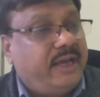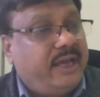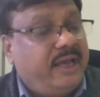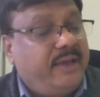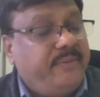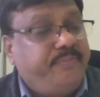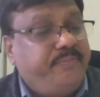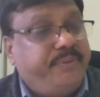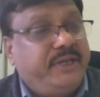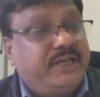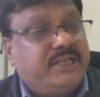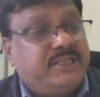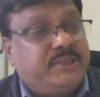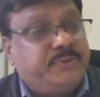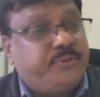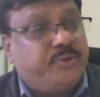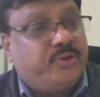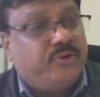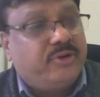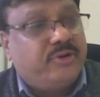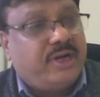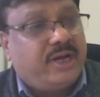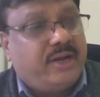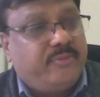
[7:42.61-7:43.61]
MPH
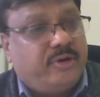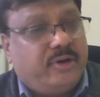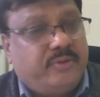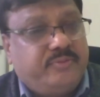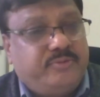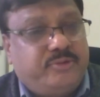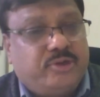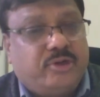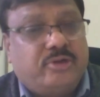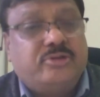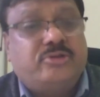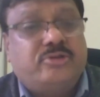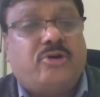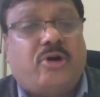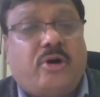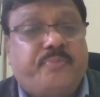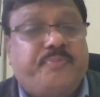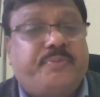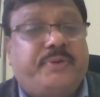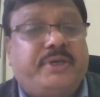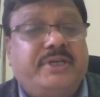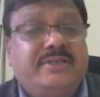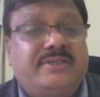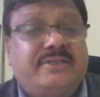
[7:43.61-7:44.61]
program of Johns
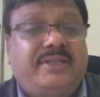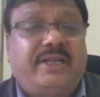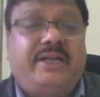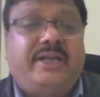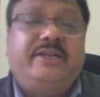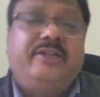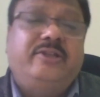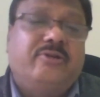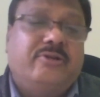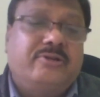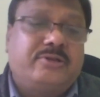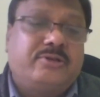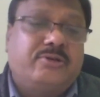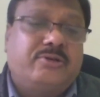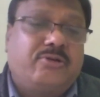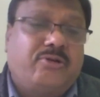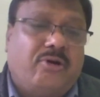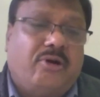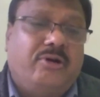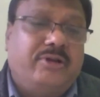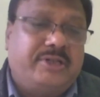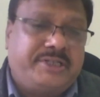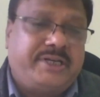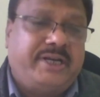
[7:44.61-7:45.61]
Hopkins that is also
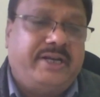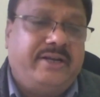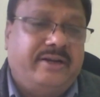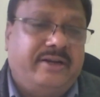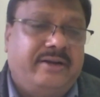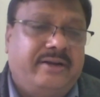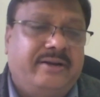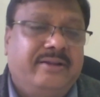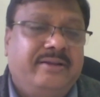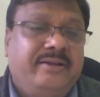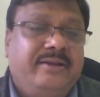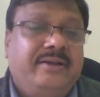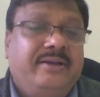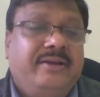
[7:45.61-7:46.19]
gold standard.